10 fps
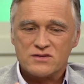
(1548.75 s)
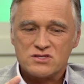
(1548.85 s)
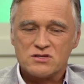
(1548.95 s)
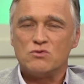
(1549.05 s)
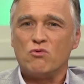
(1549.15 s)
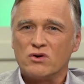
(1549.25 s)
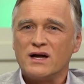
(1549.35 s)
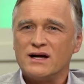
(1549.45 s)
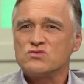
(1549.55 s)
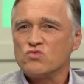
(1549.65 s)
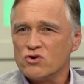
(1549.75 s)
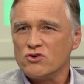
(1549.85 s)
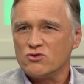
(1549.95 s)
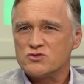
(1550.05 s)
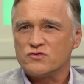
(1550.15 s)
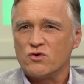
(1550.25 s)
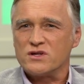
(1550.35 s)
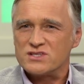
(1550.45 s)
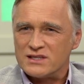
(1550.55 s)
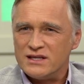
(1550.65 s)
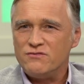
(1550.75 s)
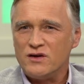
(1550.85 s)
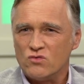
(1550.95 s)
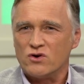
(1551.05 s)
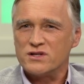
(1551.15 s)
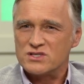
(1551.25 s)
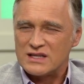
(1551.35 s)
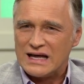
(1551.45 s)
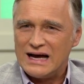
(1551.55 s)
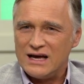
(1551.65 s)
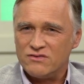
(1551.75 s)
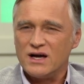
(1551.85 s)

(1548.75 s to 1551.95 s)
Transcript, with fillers: this is a moment when God's word goes forward, it's a living word, it's alive.